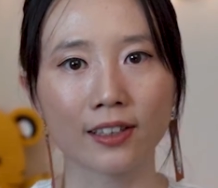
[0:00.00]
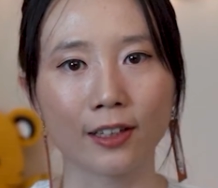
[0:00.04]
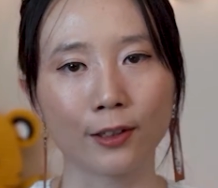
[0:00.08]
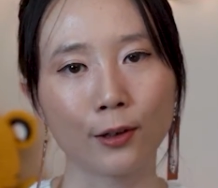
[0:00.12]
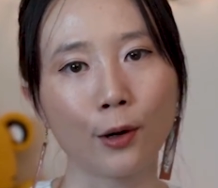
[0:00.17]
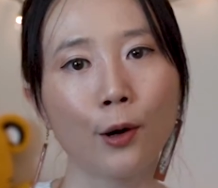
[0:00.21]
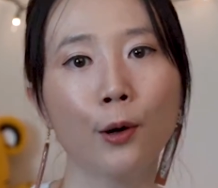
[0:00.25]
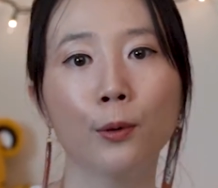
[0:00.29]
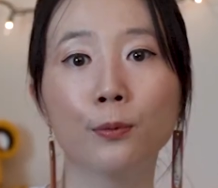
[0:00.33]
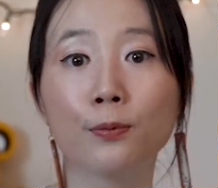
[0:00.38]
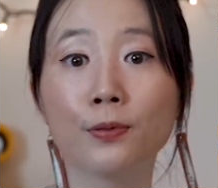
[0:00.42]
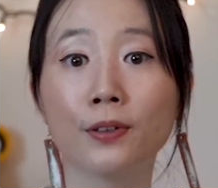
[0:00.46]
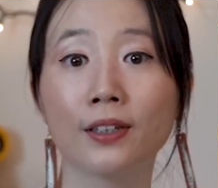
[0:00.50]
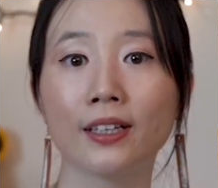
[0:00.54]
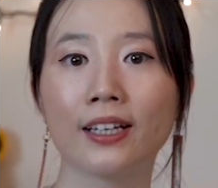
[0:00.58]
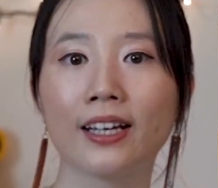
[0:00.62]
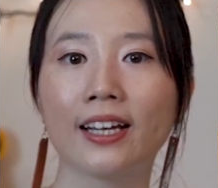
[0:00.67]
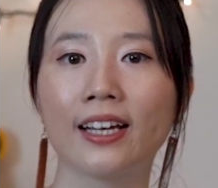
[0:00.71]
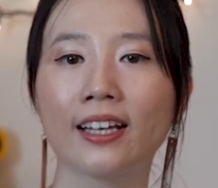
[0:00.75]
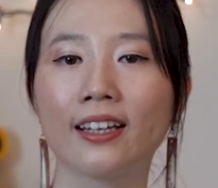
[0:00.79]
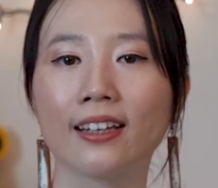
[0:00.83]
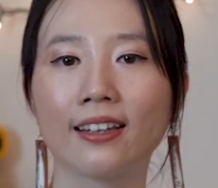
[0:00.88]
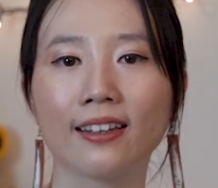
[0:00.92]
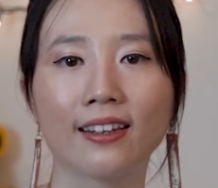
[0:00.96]
And
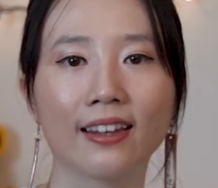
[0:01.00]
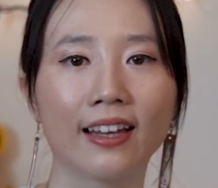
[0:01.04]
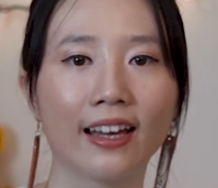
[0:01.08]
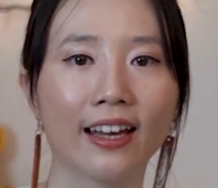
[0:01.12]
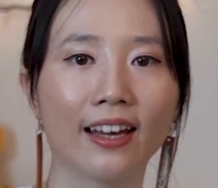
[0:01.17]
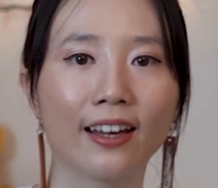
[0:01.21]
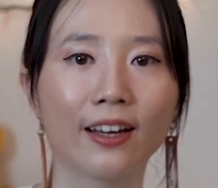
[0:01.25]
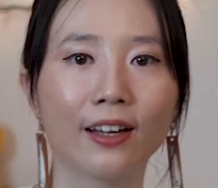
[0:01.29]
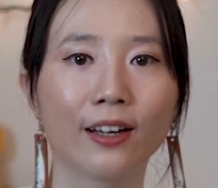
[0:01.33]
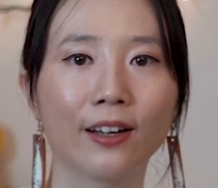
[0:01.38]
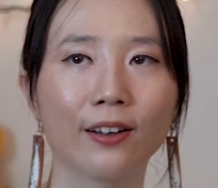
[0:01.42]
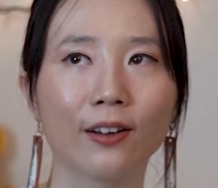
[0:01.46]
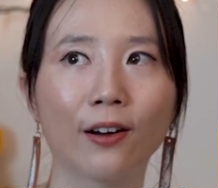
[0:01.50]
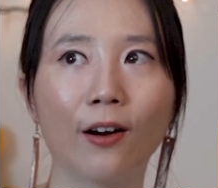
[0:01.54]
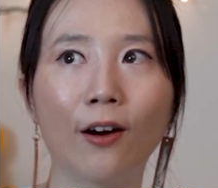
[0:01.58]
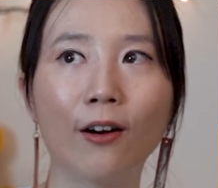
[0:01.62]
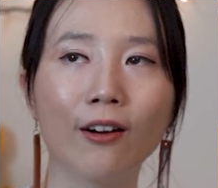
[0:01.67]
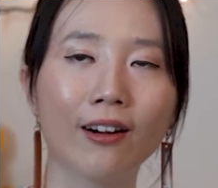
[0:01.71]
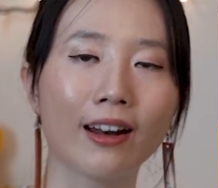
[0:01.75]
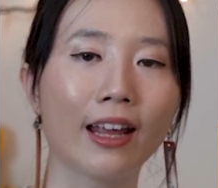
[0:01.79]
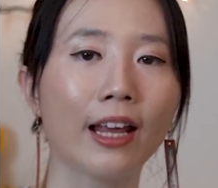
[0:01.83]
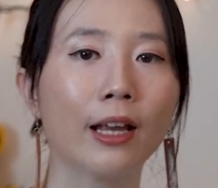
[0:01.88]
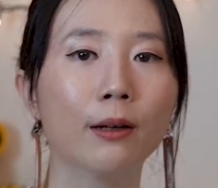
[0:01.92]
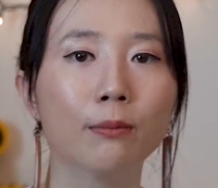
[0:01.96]
hopefully they
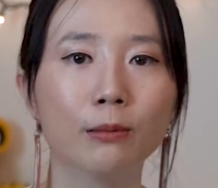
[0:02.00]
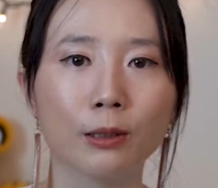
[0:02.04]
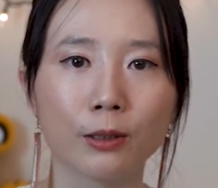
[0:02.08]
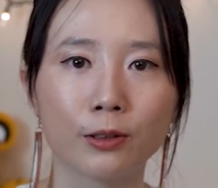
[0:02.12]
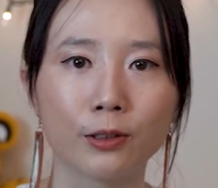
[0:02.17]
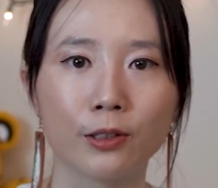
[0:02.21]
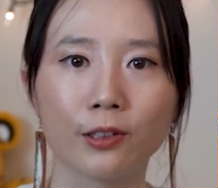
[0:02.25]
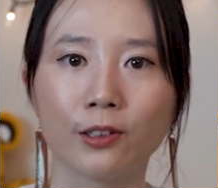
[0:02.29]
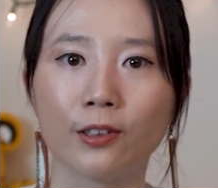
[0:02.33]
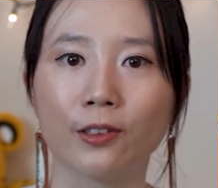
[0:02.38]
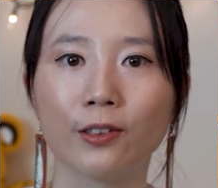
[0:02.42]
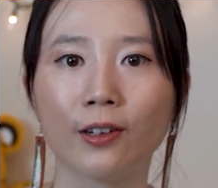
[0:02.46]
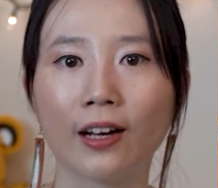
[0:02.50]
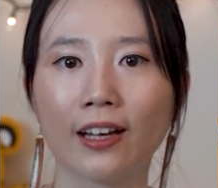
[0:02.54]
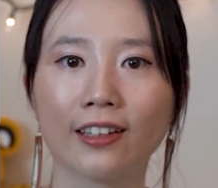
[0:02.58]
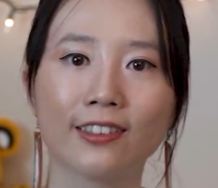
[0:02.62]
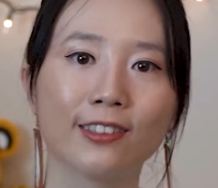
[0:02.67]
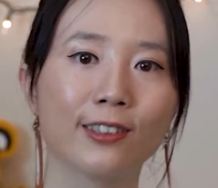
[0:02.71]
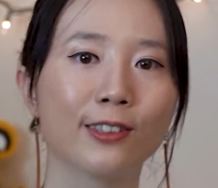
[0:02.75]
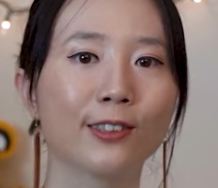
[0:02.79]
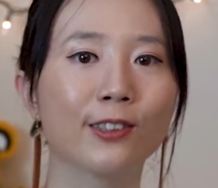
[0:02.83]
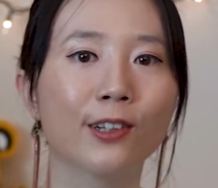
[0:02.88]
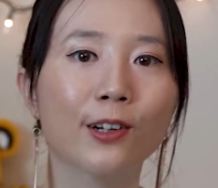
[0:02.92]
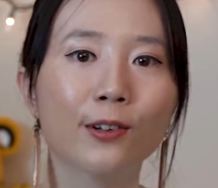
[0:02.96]
aren't able to and
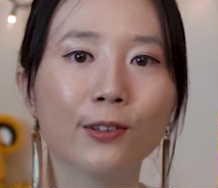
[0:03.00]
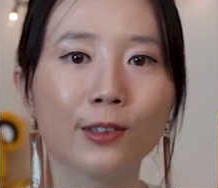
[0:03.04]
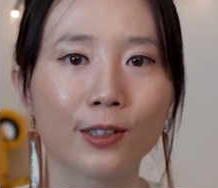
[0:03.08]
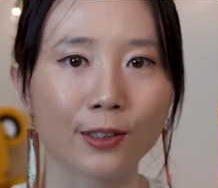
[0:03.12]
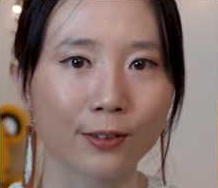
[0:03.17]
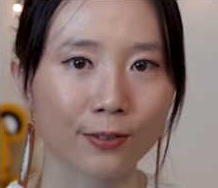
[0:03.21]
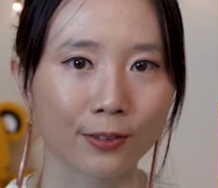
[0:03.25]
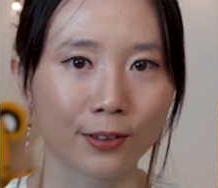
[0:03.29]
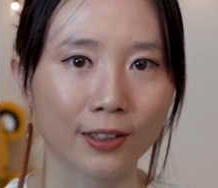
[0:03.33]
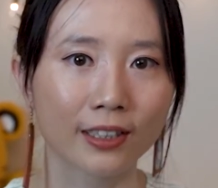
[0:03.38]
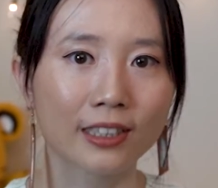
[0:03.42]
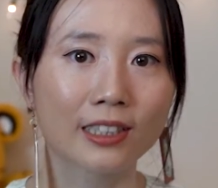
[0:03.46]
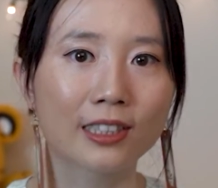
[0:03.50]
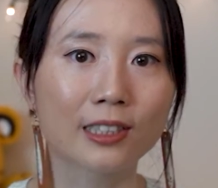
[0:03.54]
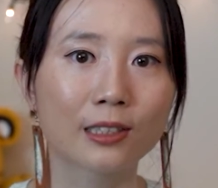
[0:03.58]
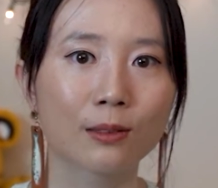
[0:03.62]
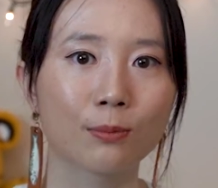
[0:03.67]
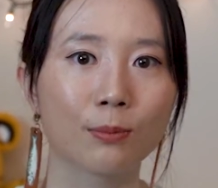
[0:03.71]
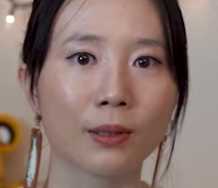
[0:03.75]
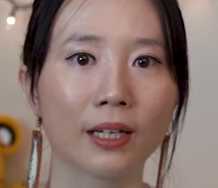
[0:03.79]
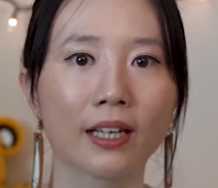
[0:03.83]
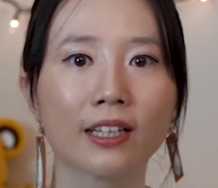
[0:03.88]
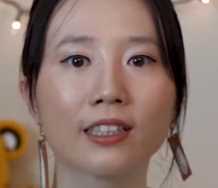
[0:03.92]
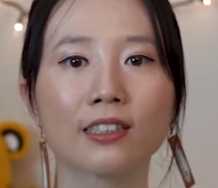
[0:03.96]
there's no difference
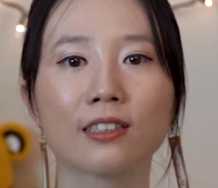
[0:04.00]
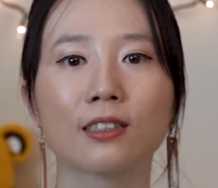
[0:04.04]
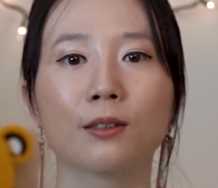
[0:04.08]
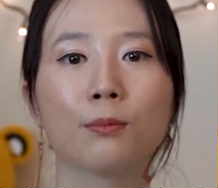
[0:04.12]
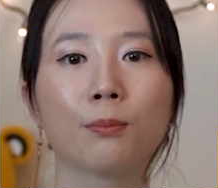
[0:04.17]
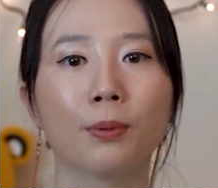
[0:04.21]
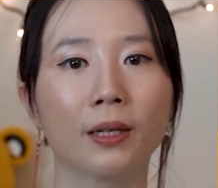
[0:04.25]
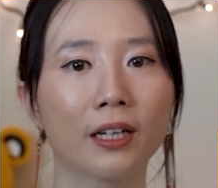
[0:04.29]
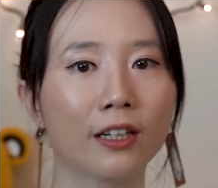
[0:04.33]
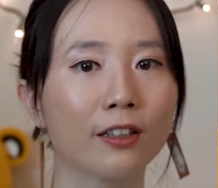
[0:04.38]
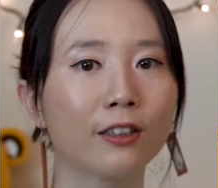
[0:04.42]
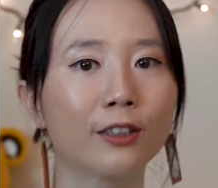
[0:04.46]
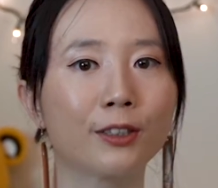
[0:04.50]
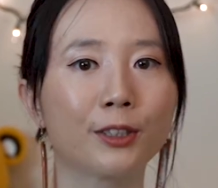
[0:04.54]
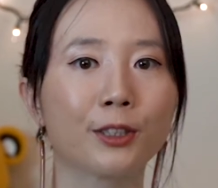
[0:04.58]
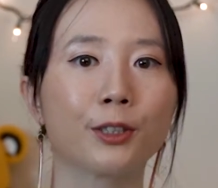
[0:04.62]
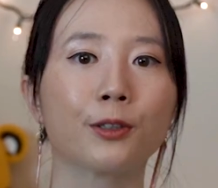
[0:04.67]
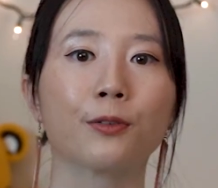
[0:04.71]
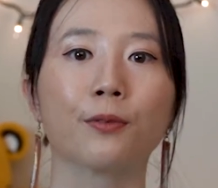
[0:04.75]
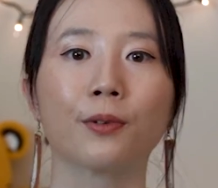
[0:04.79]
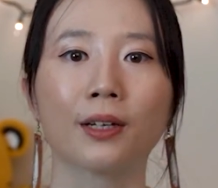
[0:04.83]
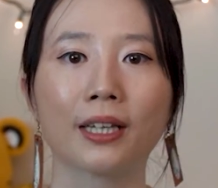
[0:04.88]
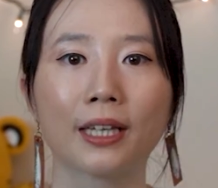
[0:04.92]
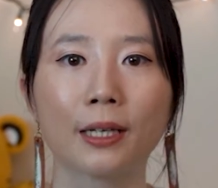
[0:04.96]
because the beer
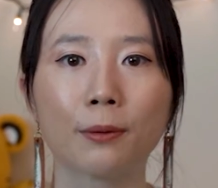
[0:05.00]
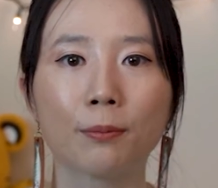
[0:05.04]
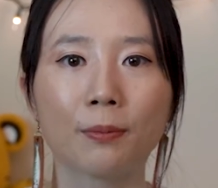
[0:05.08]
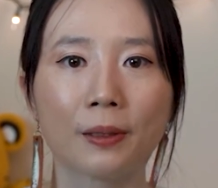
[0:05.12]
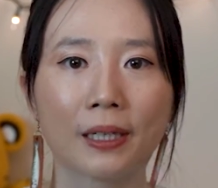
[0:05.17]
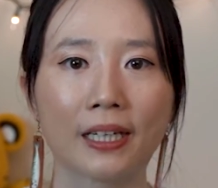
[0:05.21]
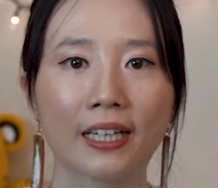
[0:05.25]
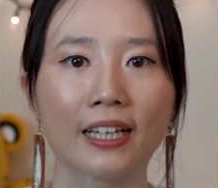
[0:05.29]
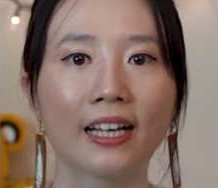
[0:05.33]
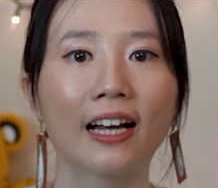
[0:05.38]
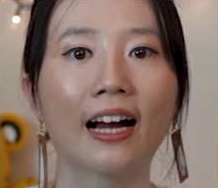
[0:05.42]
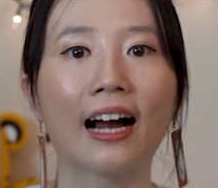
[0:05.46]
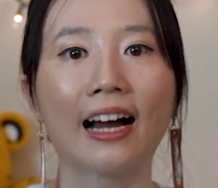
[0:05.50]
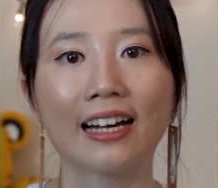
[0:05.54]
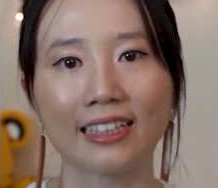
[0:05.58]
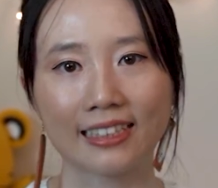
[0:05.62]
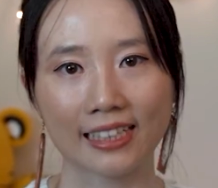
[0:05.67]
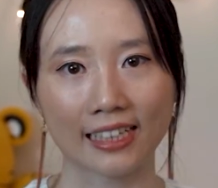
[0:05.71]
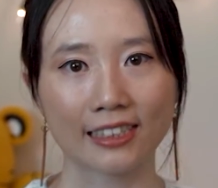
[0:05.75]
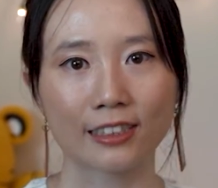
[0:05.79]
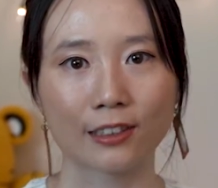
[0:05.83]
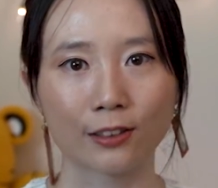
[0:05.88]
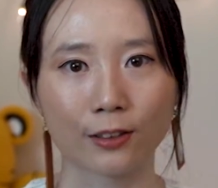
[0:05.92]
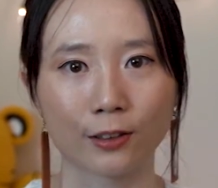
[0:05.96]
should really be
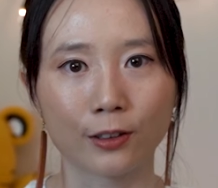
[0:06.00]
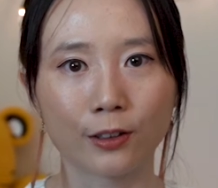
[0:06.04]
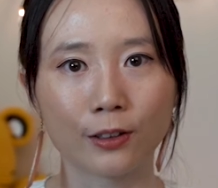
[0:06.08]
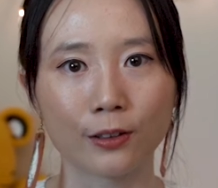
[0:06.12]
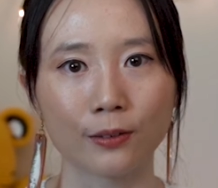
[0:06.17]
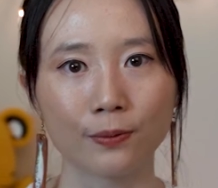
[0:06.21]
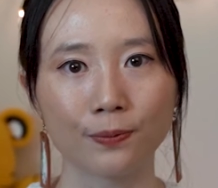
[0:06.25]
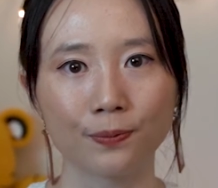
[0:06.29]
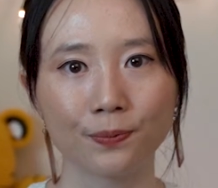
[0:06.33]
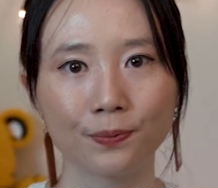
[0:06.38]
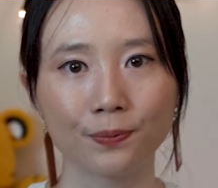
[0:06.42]
identical.